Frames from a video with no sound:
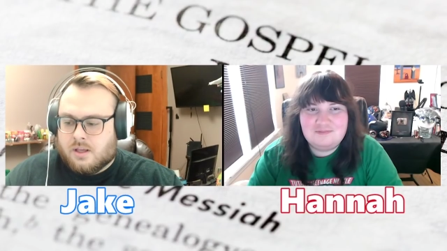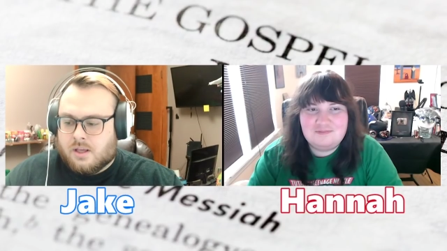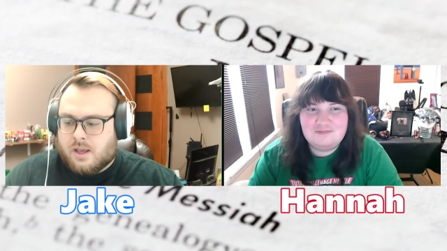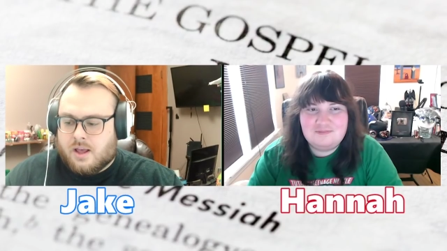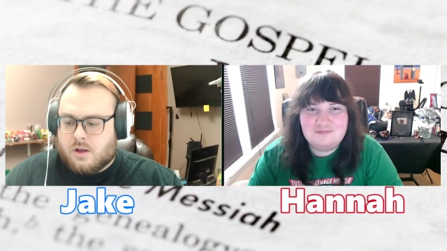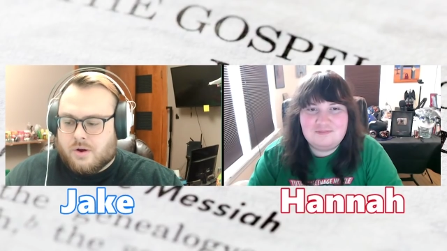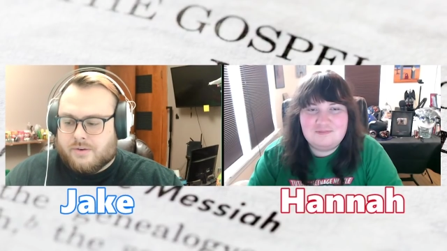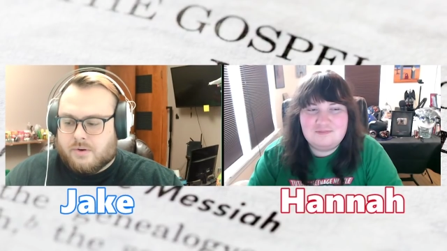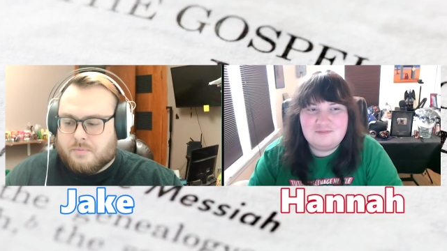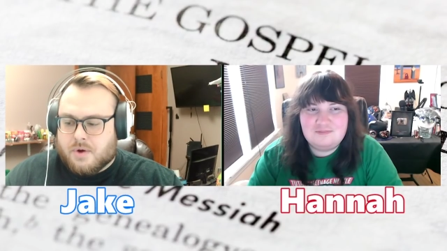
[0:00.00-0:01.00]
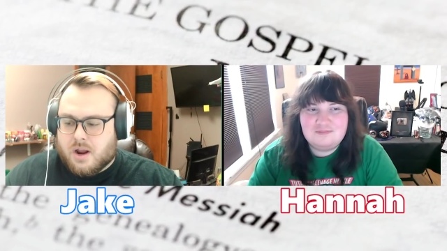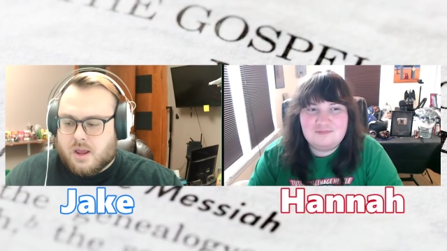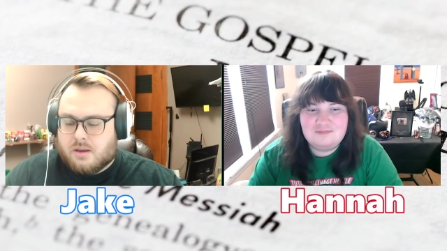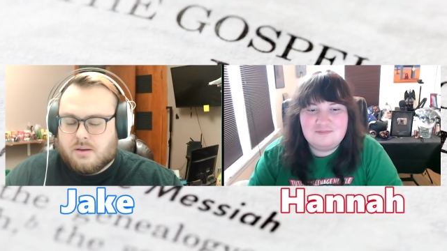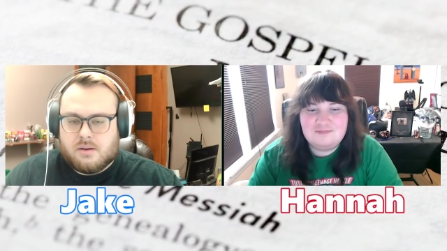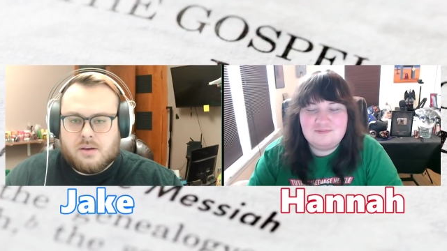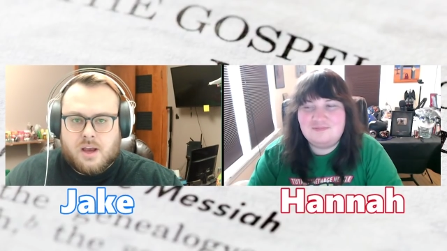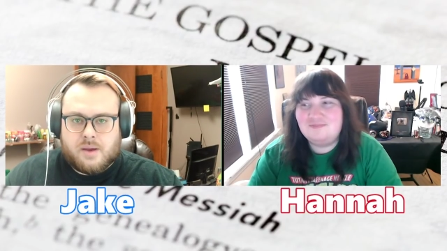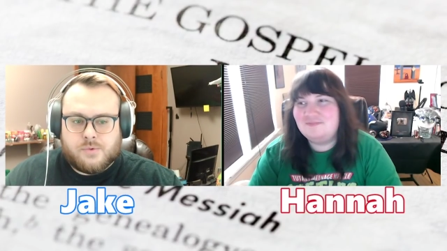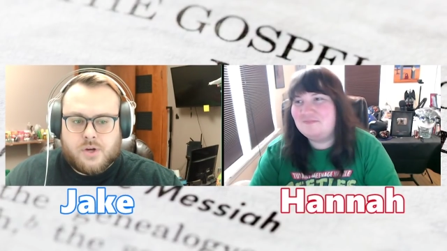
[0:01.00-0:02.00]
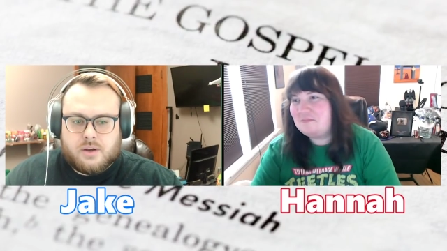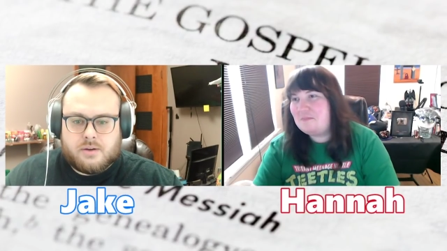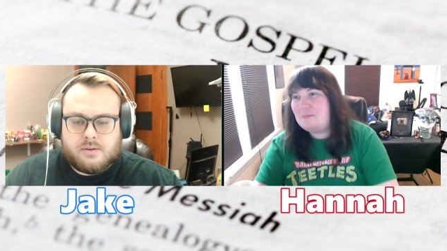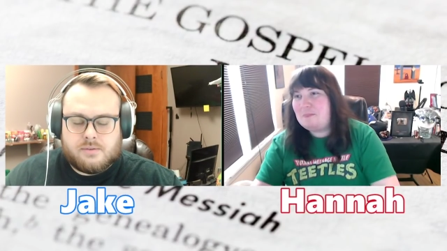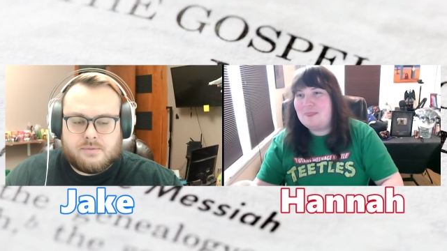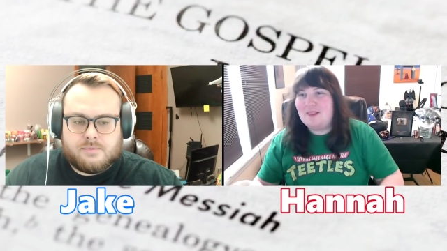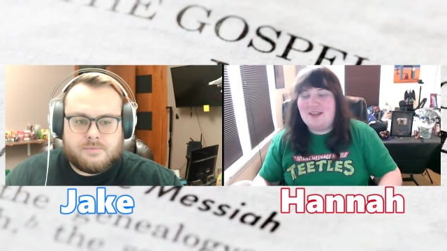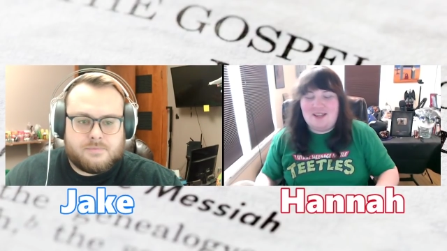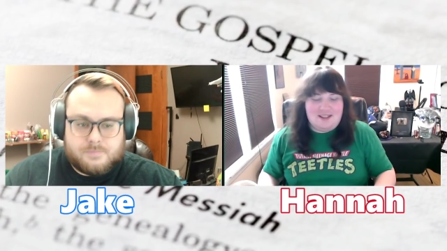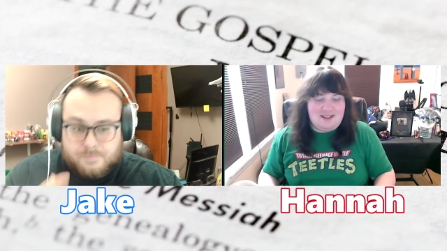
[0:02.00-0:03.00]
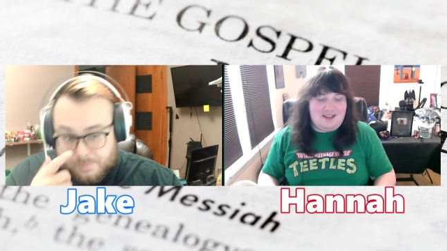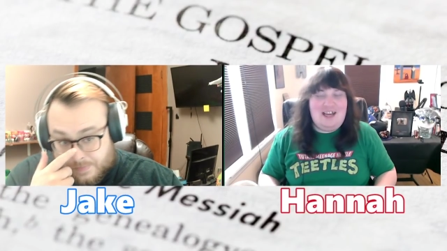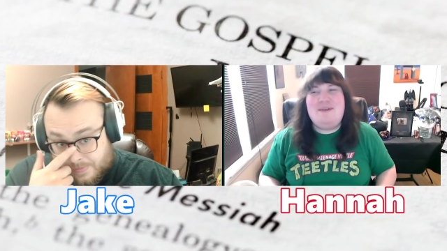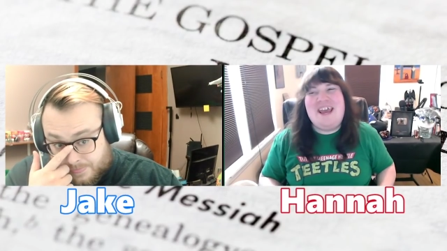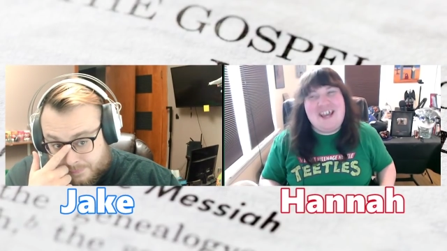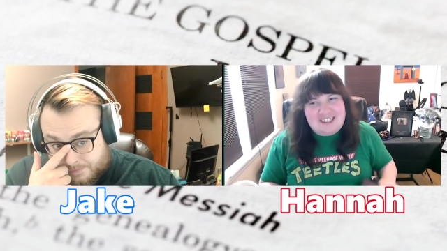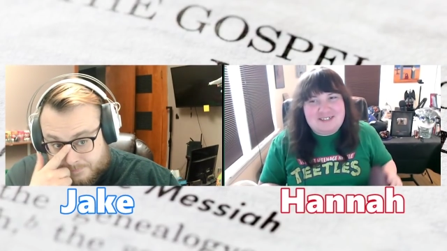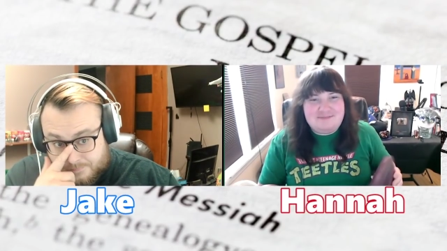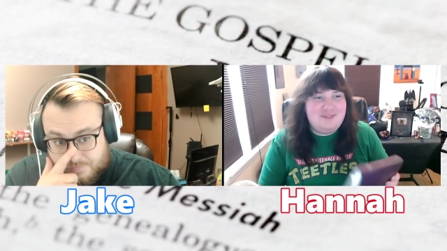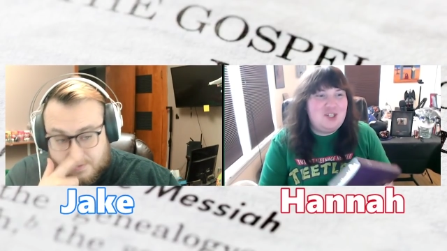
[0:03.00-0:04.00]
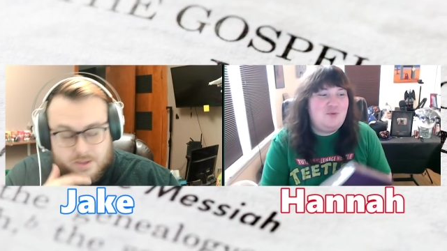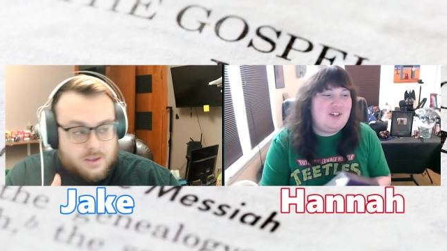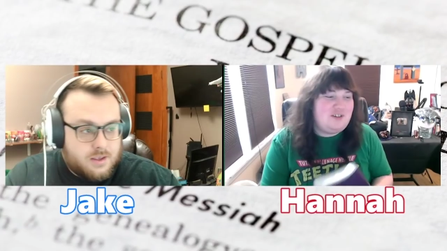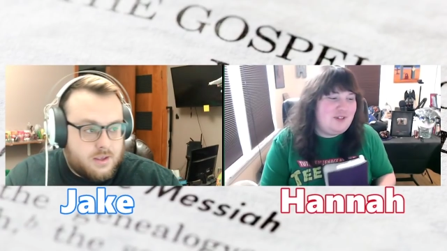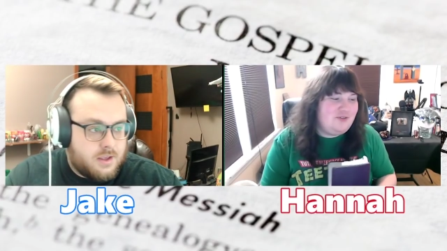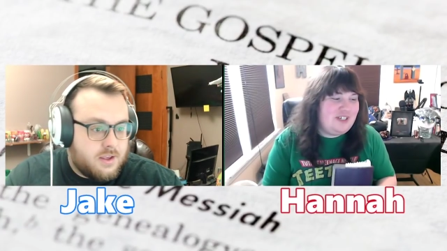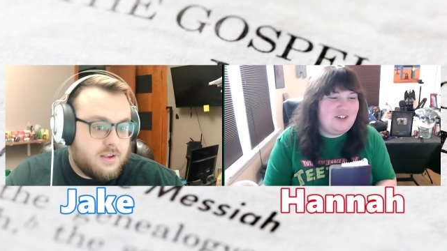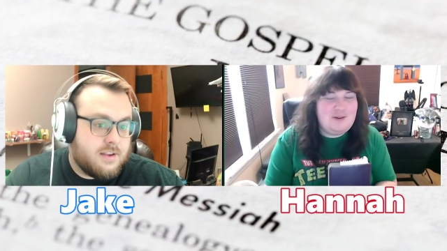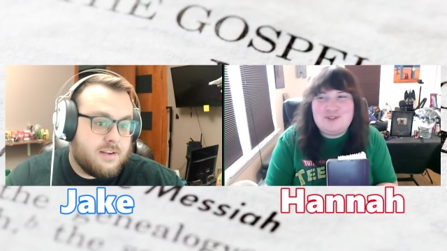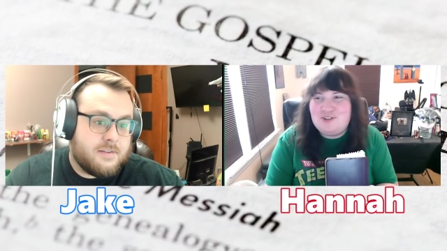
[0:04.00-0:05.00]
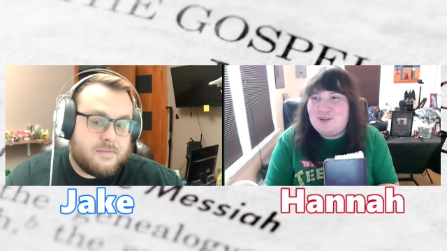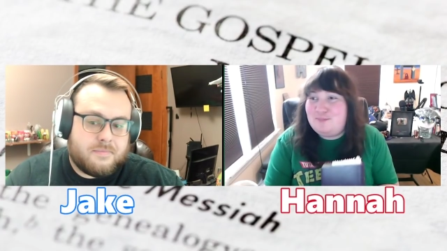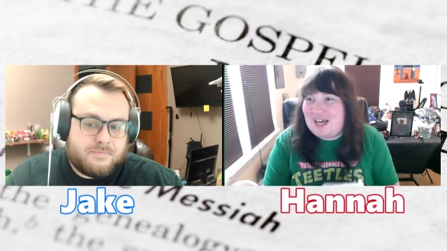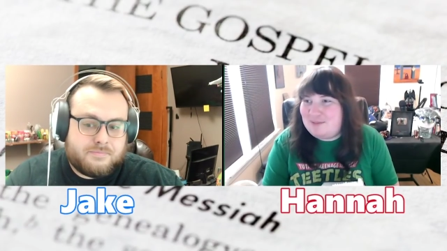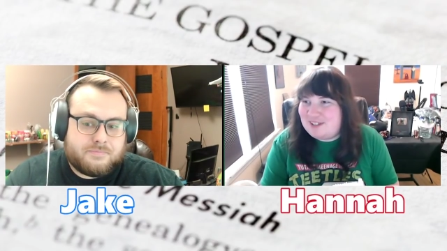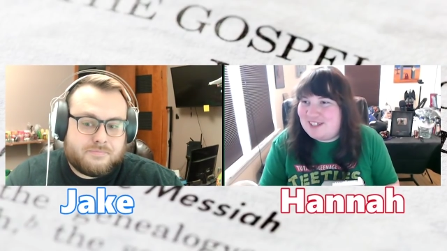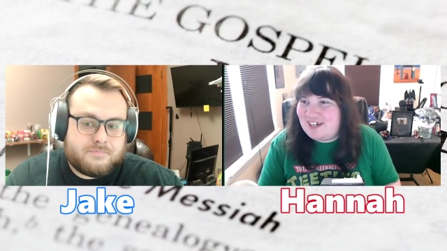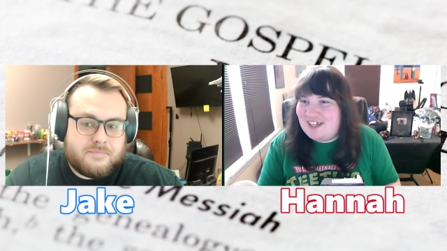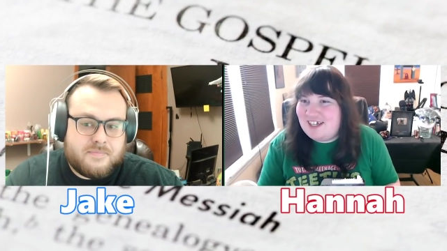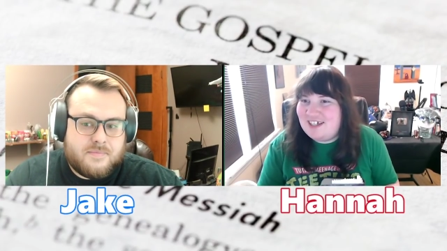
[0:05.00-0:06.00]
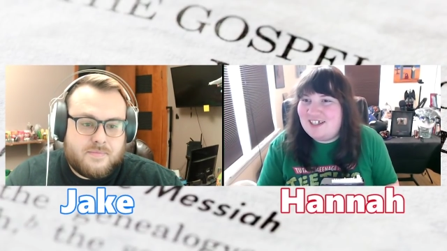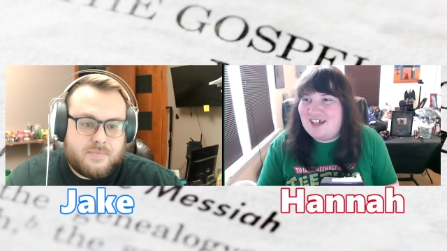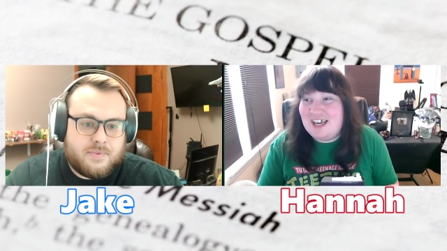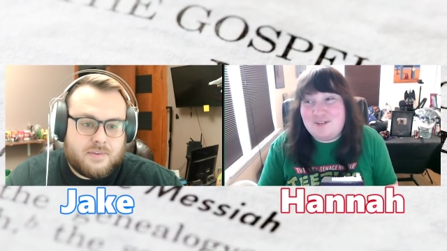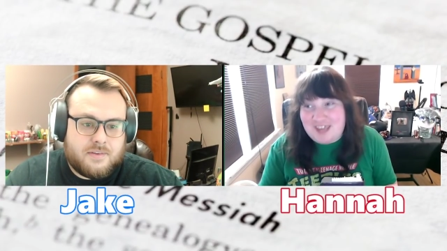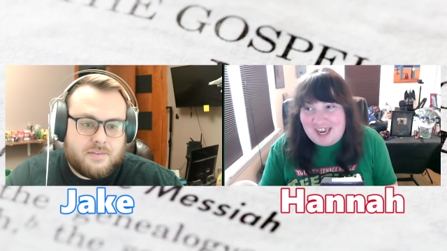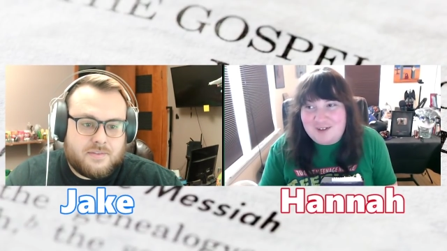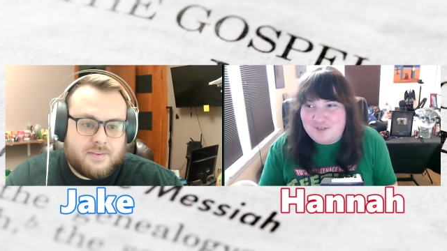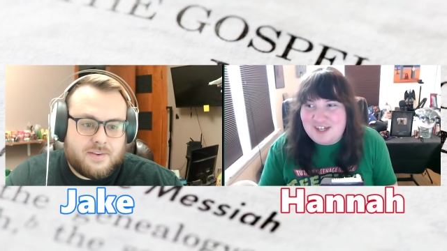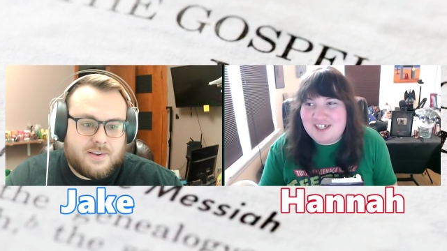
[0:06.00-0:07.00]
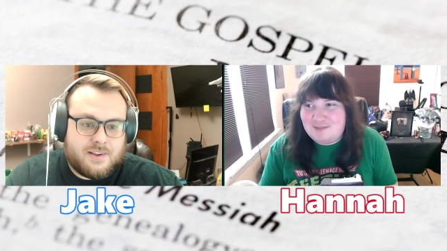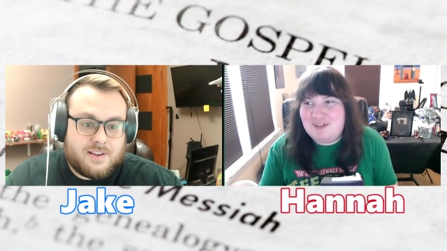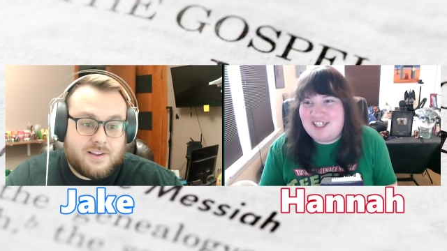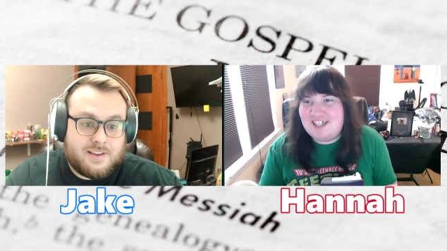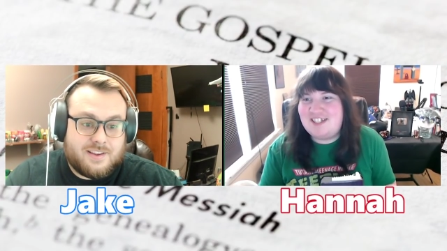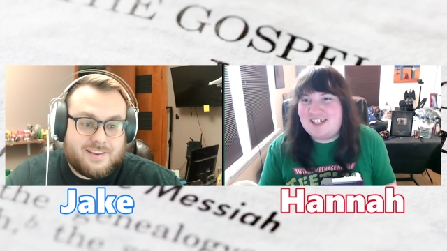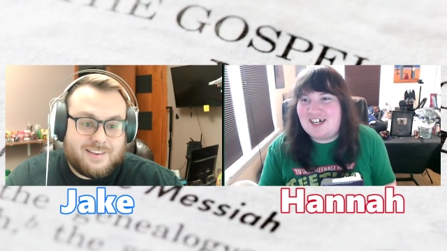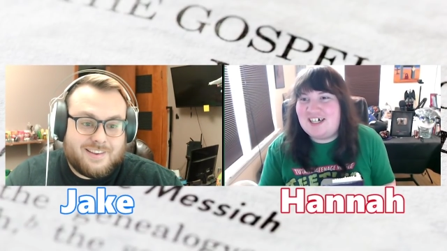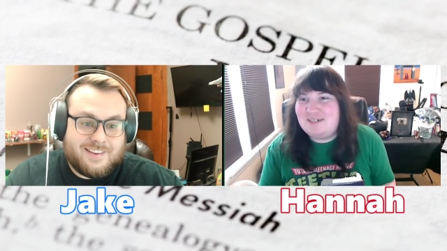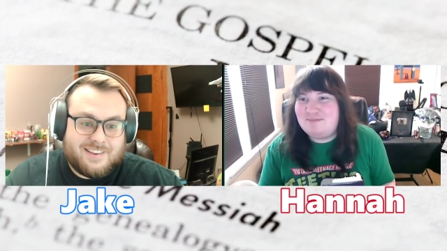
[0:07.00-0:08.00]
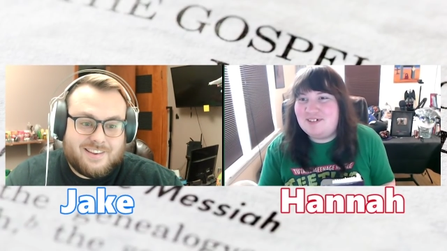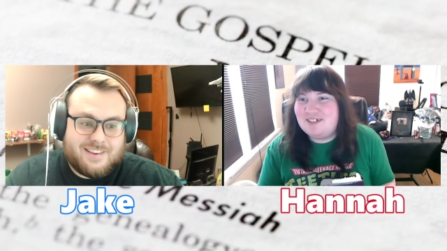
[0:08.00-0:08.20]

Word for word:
Speaker 1: Hello, everybody. I'm Jake.
Speaker 2: I'm Hannah. Welcome to another episode of the Bible Study. I have caffeine in me this time.